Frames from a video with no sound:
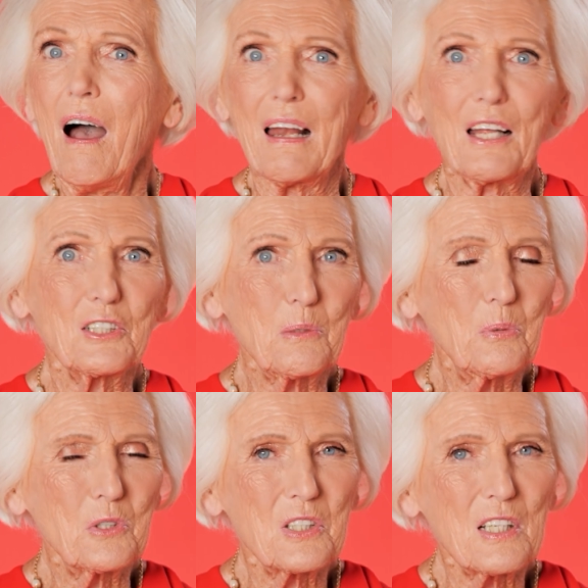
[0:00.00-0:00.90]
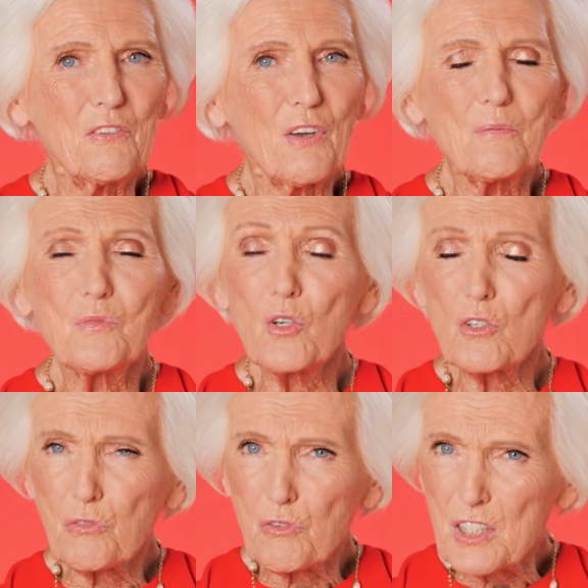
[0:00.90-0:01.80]
I like to put, if I'm
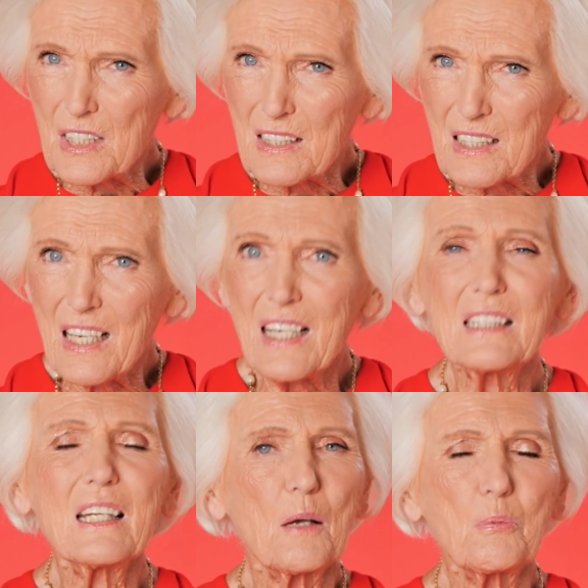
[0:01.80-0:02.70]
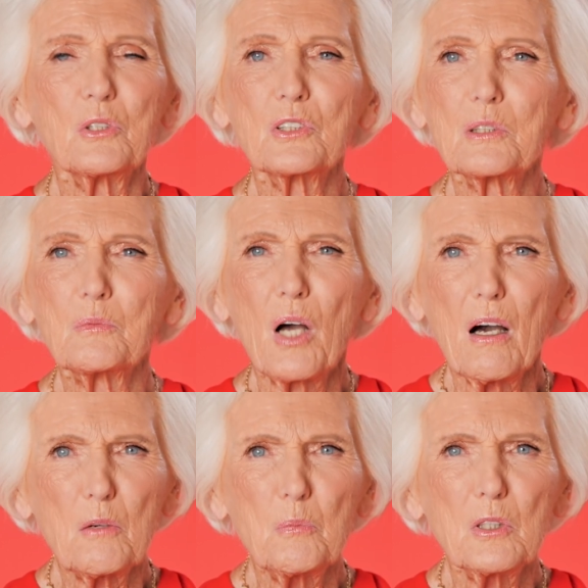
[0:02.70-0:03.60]
not freezing it ahead, I put some
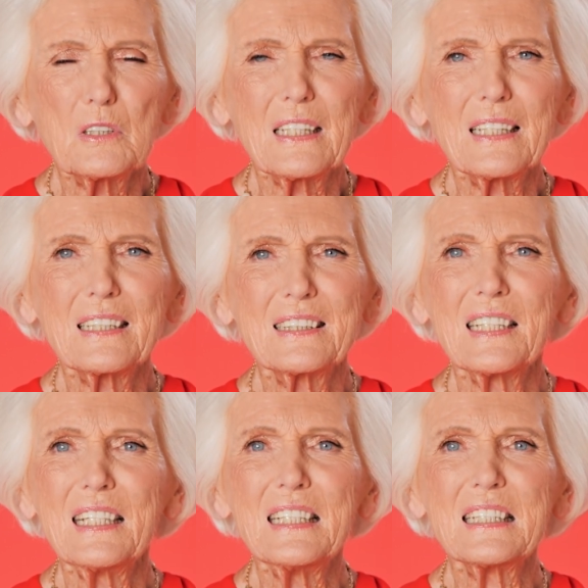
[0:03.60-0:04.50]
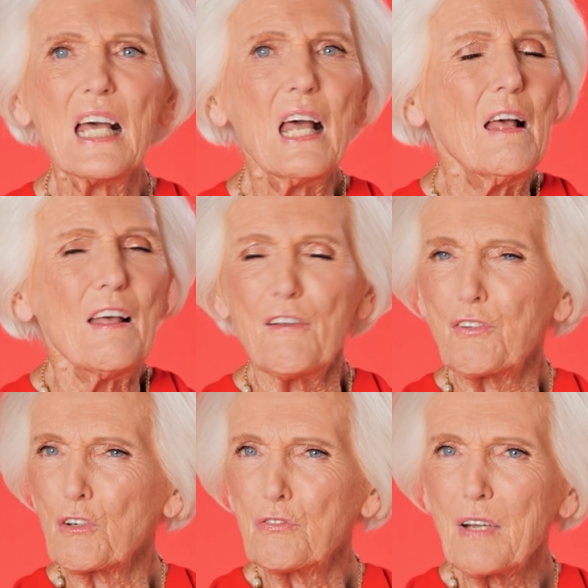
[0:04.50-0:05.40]
hard-boiled eggs in it. If
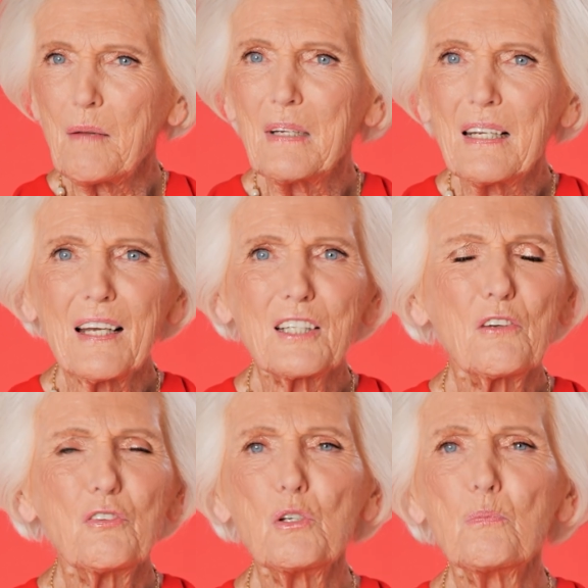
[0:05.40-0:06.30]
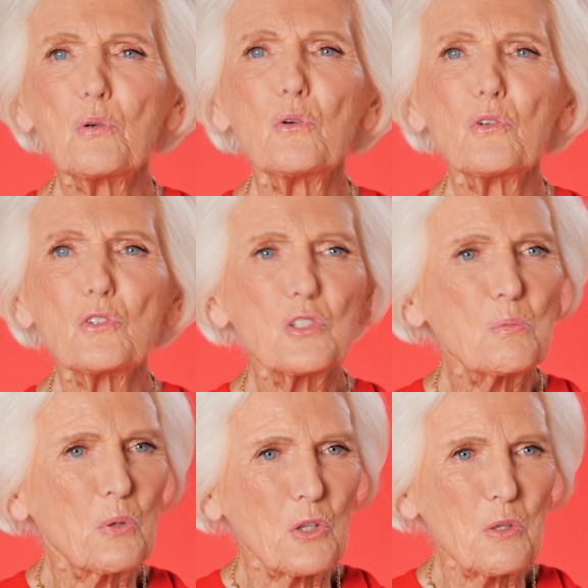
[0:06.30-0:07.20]
your family like a few prawns,
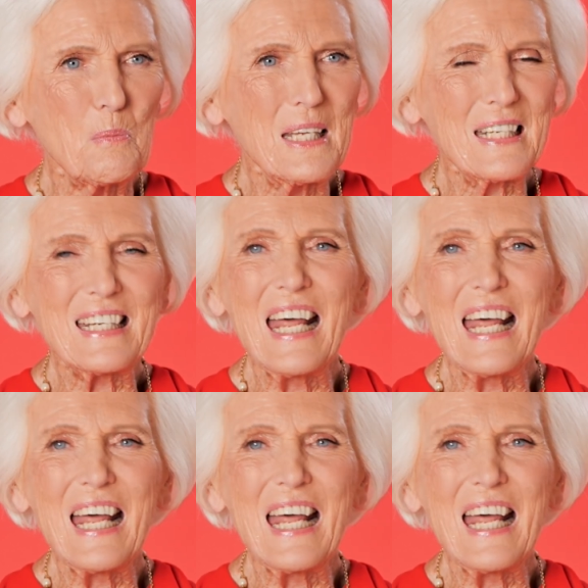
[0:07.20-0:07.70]
put them in.